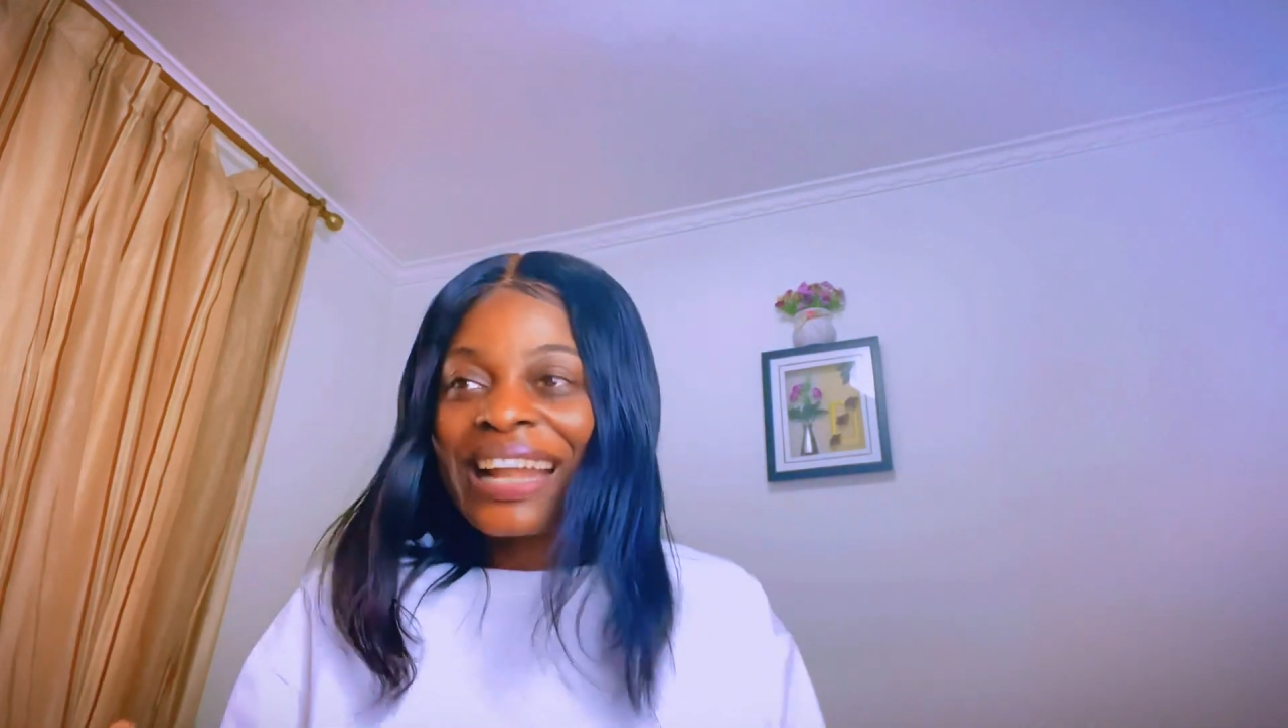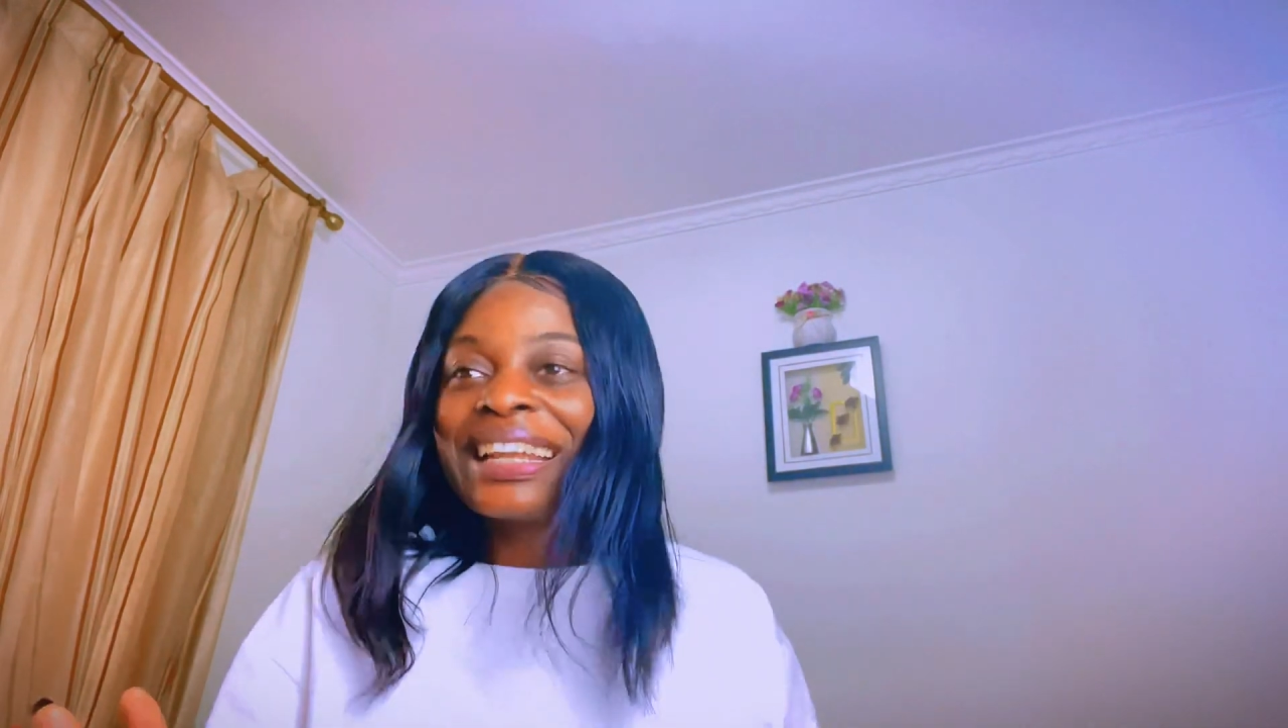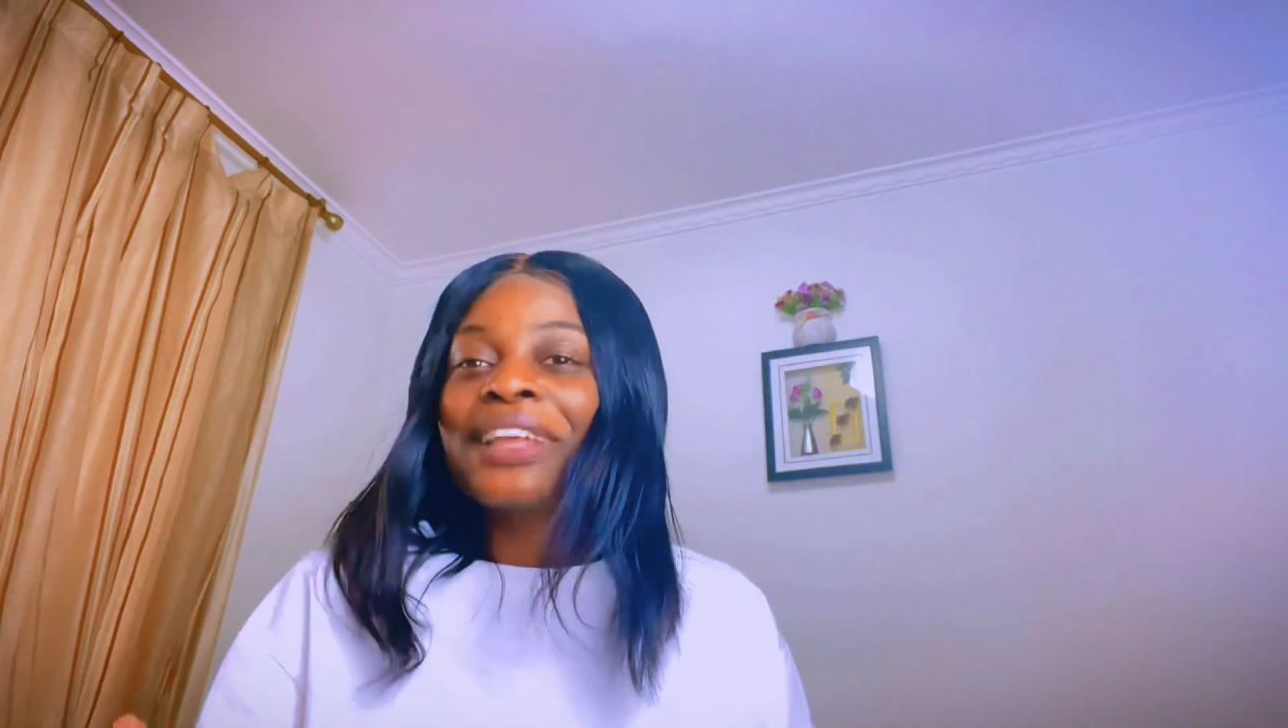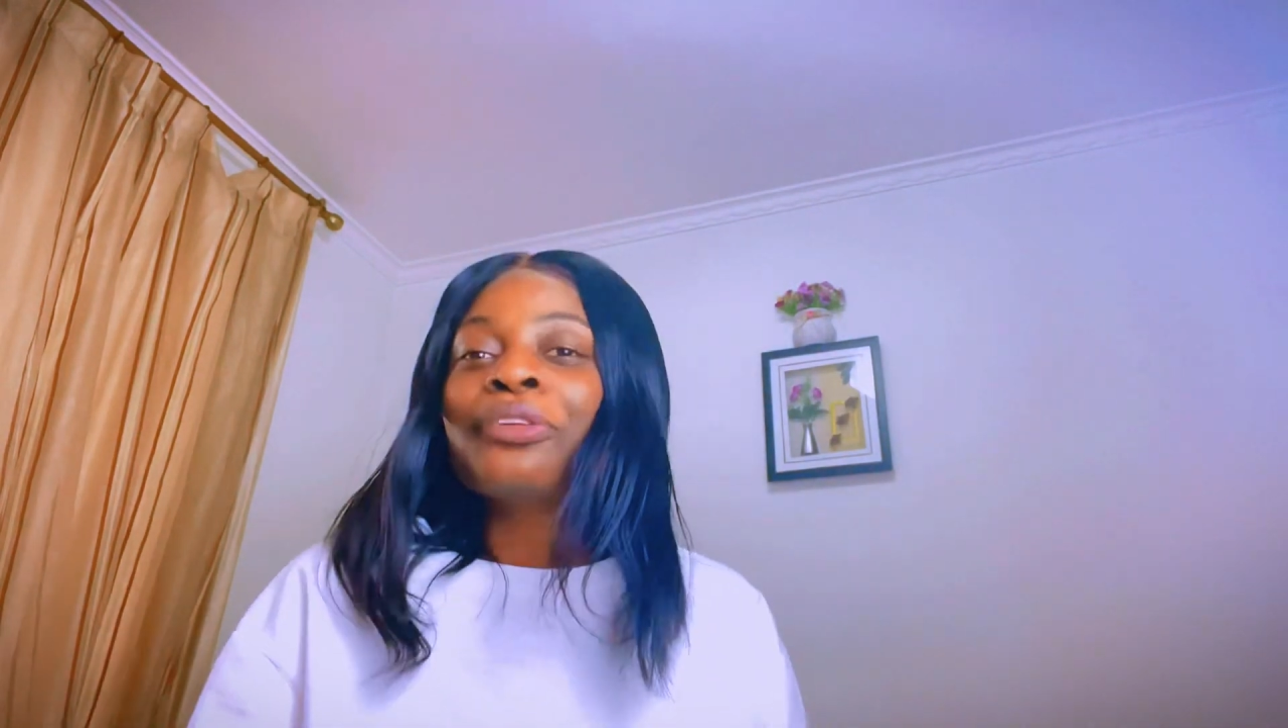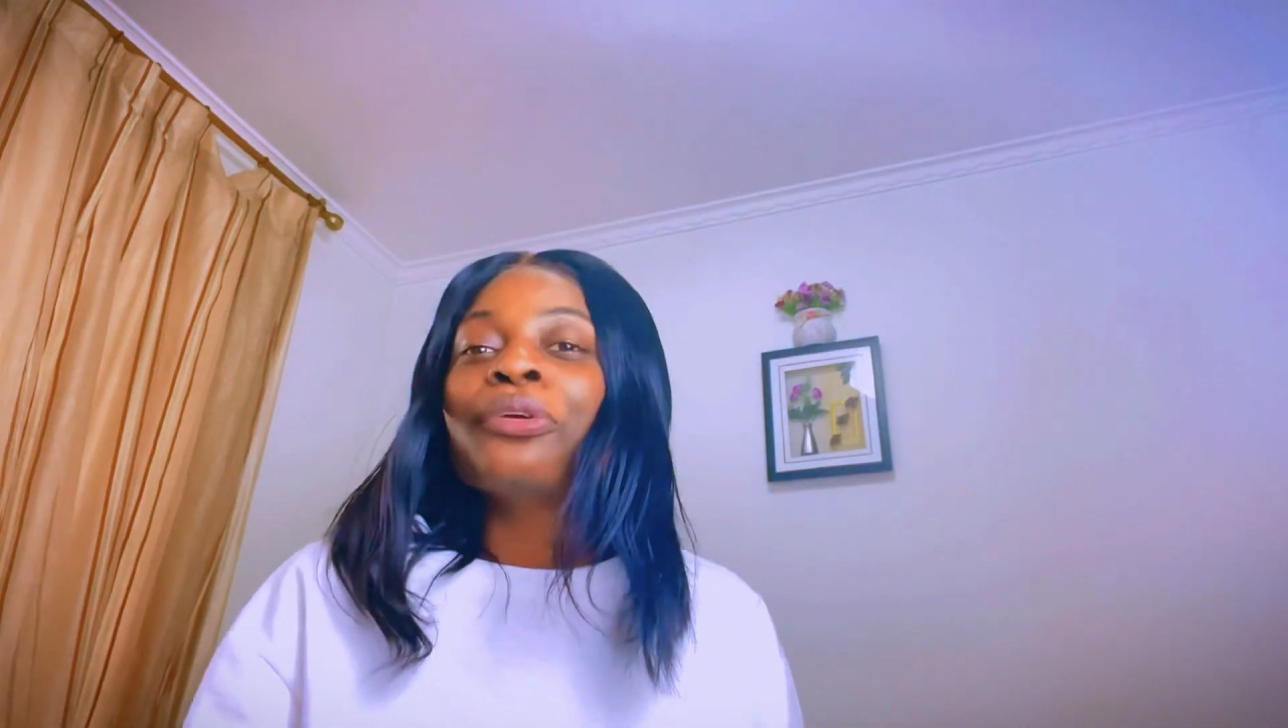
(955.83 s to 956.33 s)
and
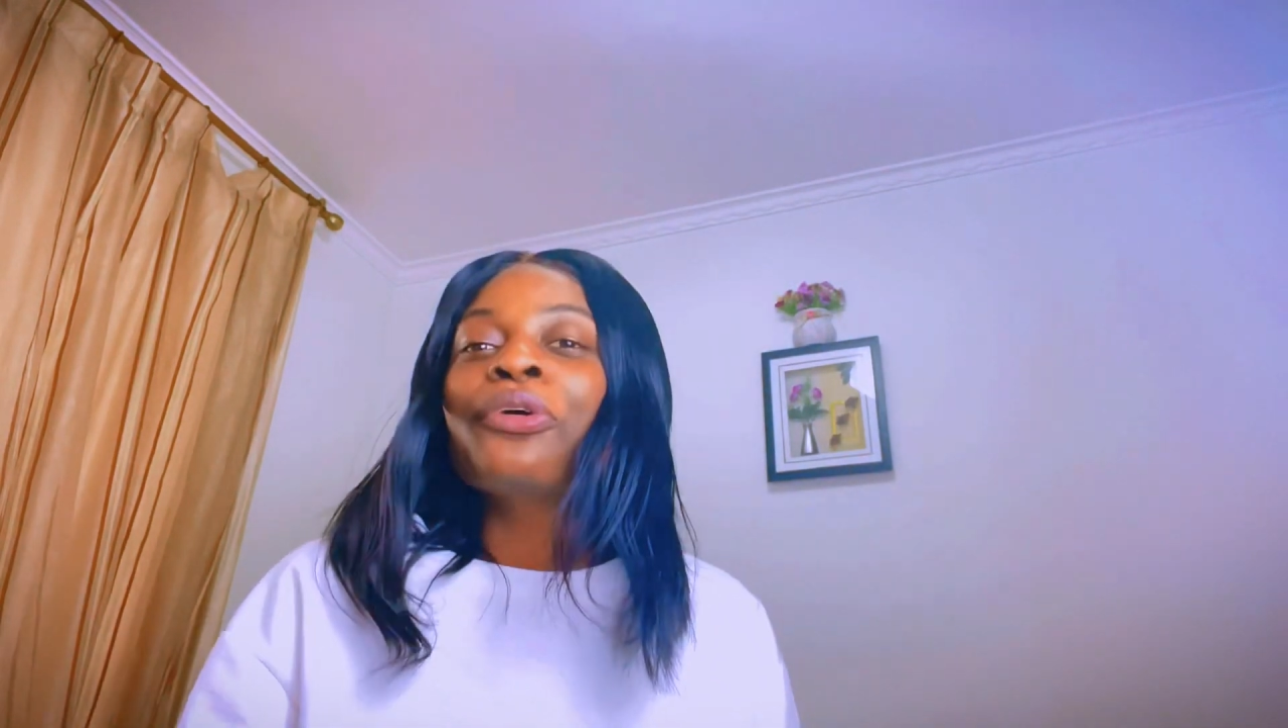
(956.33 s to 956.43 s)
then you